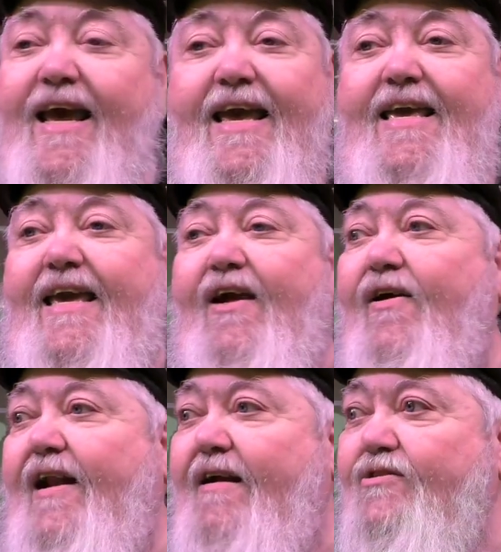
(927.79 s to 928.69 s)
He
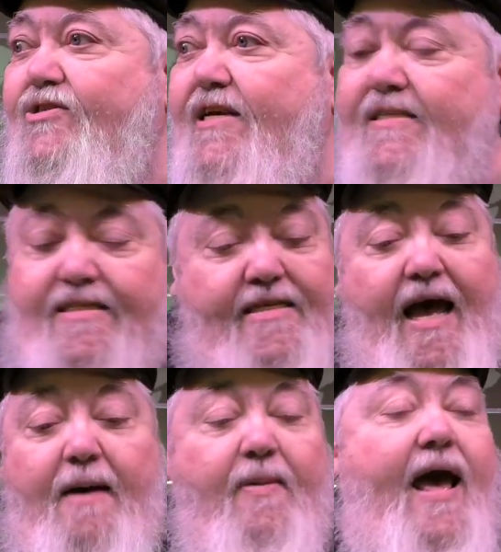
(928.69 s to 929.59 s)
carried our diseases.
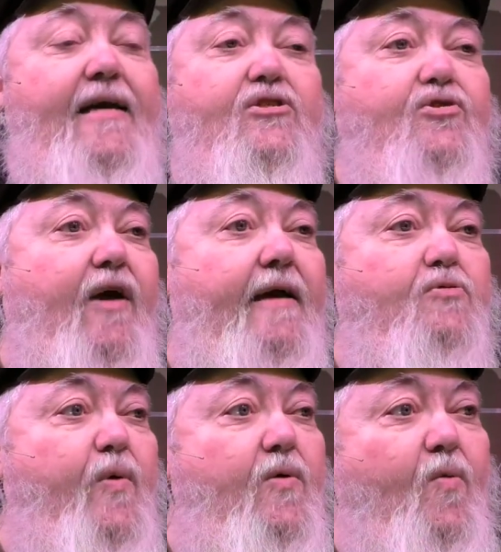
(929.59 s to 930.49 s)
By his
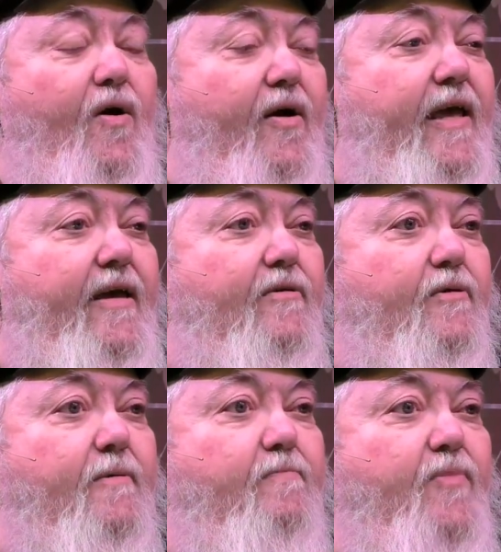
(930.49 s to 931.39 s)
stripes, we were healed.